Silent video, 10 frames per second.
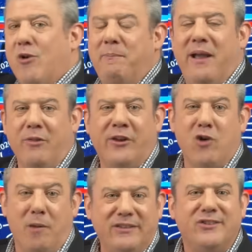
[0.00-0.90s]
up here in the
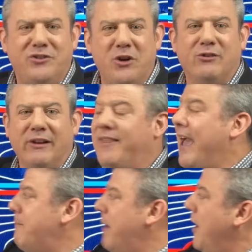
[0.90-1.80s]
tropics is usually
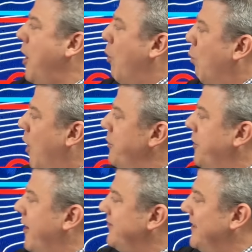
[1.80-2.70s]
there, but what you're
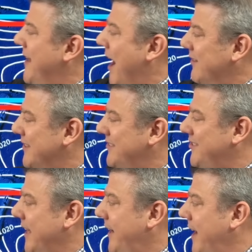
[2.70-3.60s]
noticing now is it's
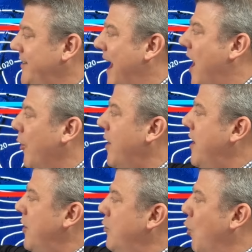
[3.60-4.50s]
sinking down
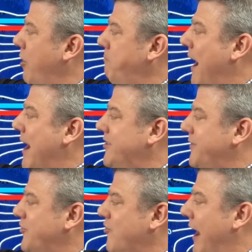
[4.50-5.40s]
northern parts of
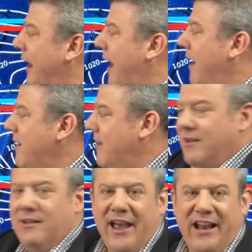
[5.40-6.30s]
Australia
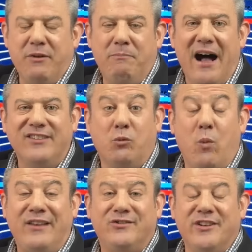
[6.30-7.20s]
and even parts of
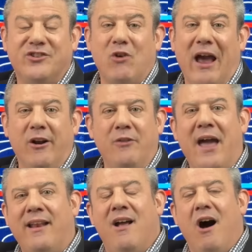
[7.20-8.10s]
Western Australia, and
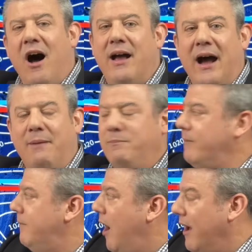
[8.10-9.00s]
that
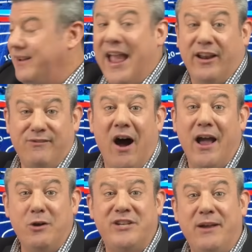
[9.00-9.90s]
negative
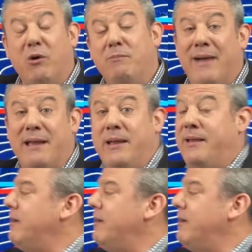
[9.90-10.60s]
IOD may be